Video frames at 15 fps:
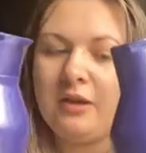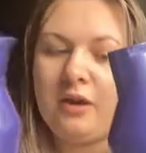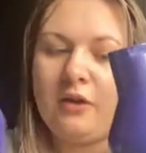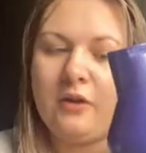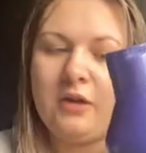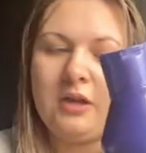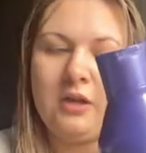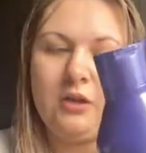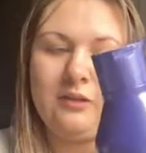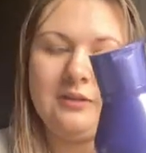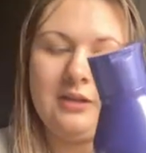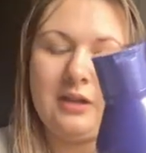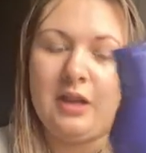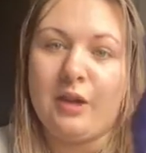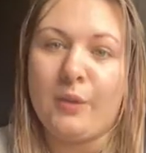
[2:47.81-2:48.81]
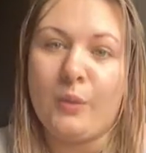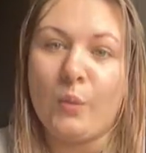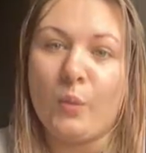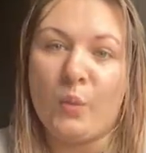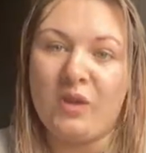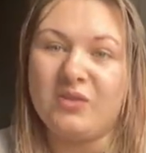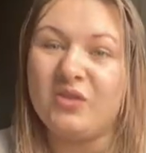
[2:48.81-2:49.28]
I only use it like
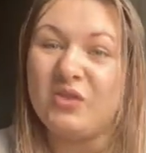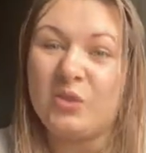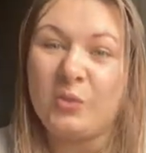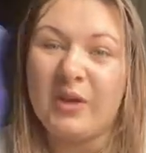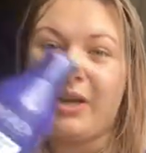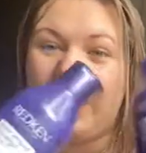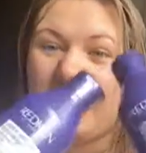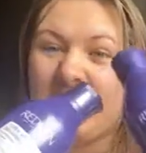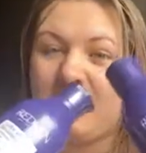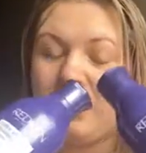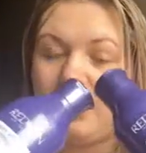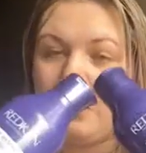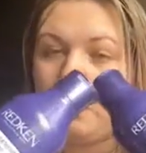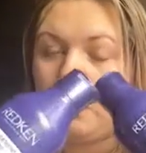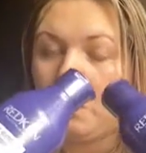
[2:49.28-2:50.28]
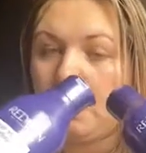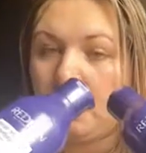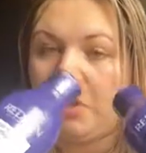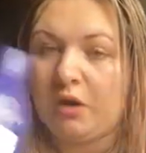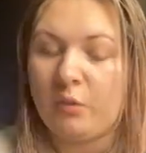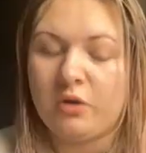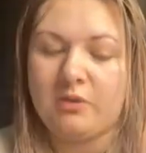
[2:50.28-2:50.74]
once a week
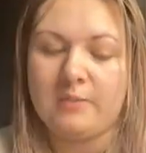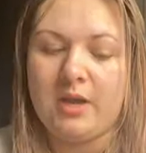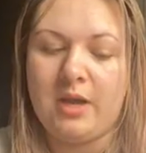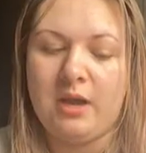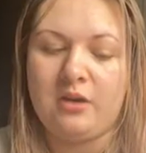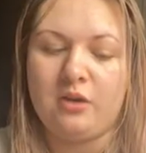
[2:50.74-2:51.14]
when I wash my hair.